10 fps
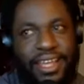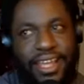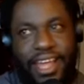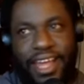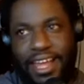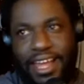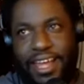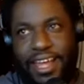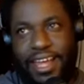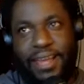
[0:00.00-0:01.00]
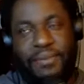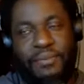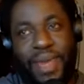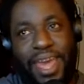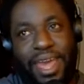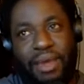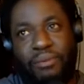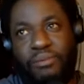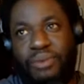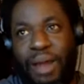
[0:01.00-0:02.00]
um, man,
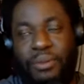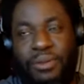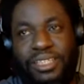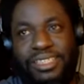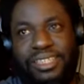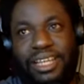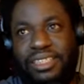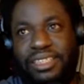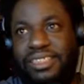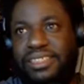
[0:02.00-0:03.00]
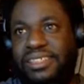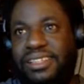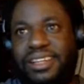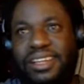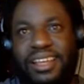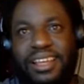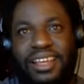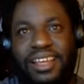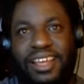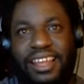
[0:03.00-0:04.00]
probably since
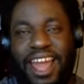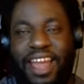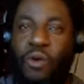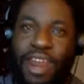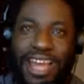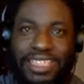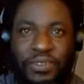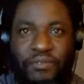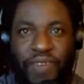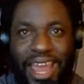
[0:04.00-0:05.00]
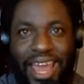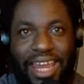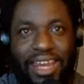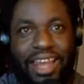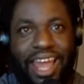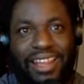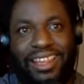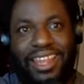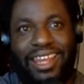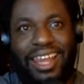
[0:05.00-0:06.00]
like one as a fan, like
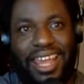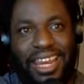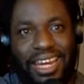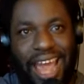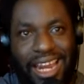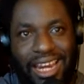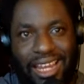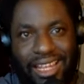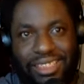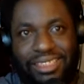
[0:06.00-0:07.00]
the late '90s.